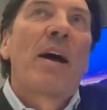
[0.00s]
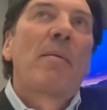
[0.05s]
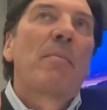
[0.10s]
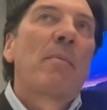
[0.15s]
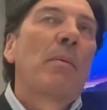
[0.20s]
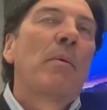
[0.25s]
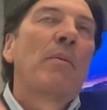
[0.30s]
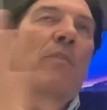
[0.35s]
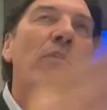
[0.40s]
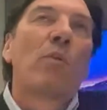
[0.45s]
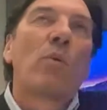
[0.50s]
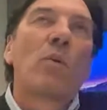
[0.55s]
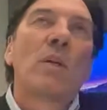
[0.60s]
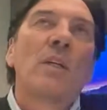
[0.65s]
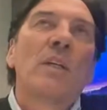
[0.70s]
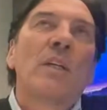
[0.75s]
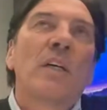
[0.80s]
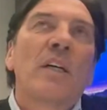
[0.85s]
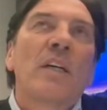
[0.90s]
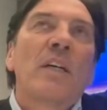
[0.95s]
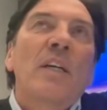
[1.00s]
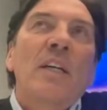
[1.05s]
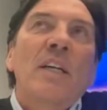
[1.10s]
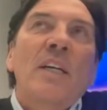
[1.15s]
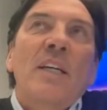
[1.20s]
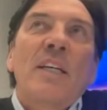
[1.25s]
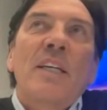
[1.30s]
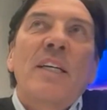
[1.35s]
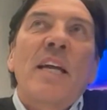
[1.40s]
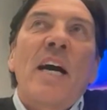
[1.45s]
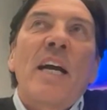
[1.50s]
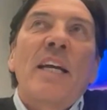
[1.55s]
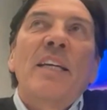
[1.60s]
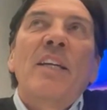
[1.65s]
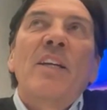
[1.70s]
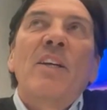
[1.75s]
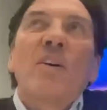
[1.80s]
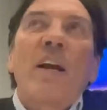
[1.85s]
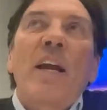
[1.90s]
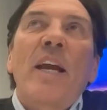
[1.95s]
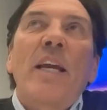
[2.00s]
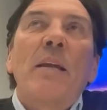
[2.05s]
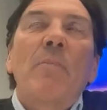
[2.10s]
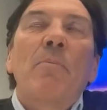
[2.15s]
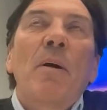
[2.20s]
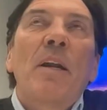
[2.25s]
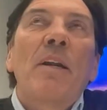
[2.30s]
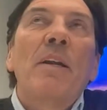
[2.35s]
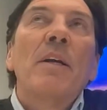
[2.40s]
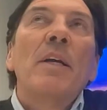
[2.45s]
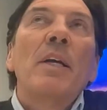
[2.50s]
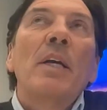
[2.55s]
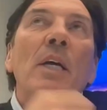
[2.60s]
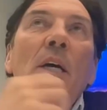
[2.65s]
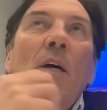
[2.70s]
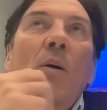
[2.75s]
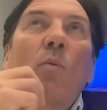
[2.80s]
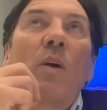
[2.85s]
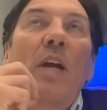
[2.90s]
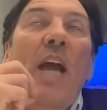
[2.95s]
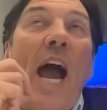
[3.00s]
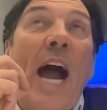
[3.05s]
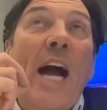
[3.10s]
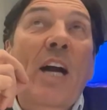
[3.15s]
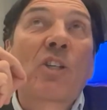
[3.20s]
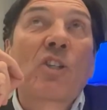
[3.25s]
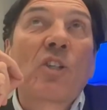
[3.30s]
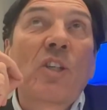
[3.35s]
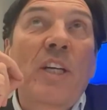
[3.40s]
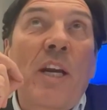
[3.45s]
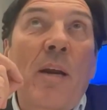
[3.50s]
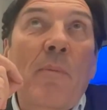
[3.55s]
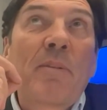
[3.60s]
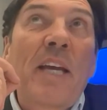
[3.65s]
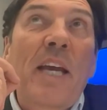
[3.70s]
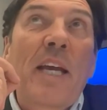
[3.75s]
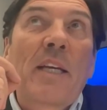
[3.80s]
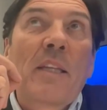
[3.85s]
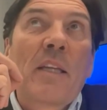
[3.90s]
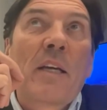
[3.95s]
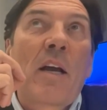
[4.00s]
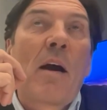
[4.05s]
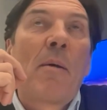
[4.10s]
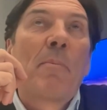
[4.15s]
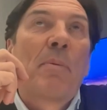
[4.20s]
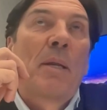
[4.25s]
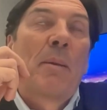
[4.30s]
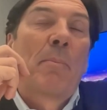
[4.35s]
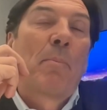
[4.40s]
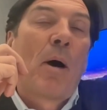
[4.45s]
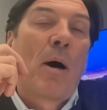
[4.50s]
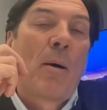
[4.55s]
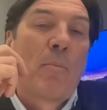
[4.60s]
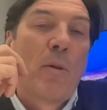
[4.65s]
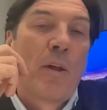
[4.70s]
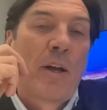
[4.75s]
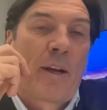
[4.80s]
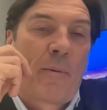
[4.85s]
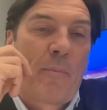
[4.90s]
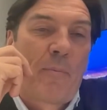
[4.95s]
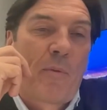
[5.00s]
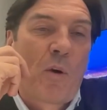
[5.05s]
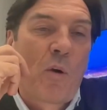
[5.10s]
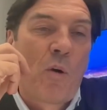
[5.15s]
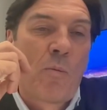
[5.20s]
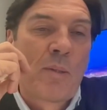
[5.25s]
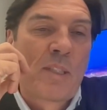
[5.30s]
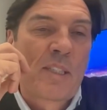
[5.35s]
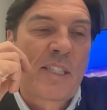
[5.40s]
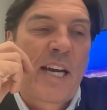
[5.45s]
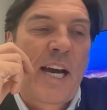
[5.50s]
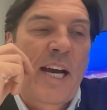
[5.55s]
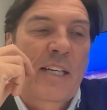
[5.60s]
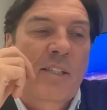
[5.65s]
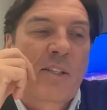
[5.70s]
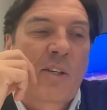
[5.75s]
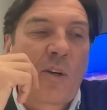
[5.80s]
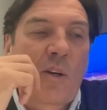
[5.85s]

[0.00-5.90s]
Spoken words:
maybe 40 to 90 or 80. But we actually ended up taking the company public. Goldman Sachs took